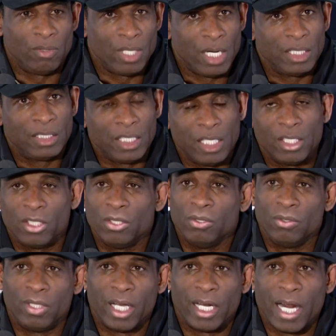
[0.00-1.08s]
When I tell
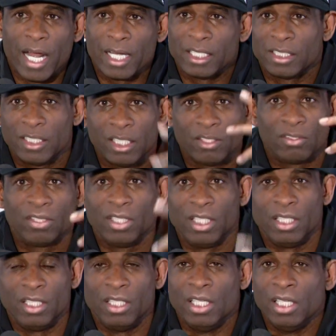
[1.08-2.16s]
you that I could still
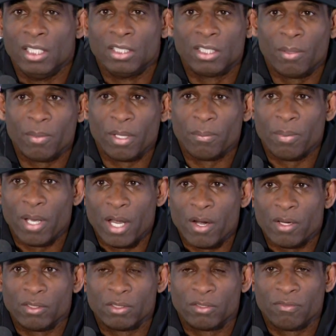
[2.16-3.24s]
see some of the
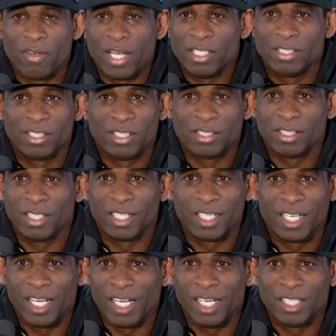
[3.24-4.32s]
parents' faces and the
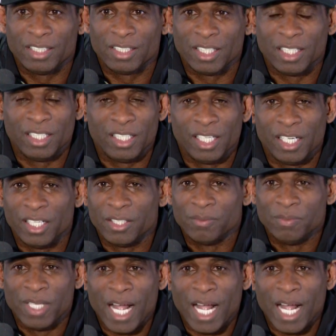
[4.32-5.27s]
kids and uh,